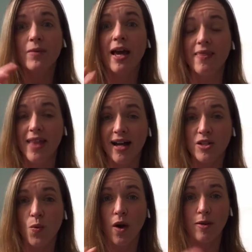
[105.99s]
And
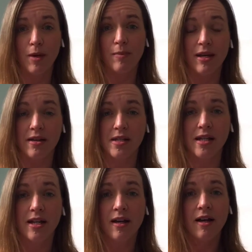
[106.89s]
that's where the
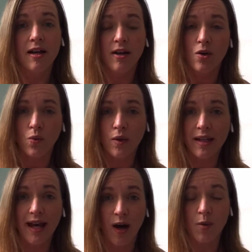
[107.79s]
PPSC
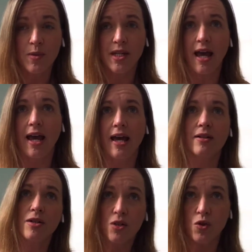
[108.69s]
really helps. And
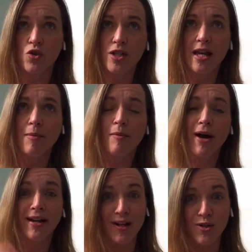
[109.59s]
so just keep in
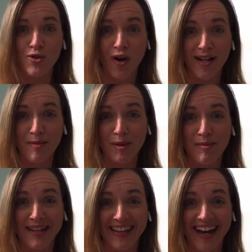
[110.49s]
mind, I do try to
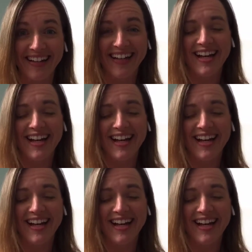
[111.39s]
implement that.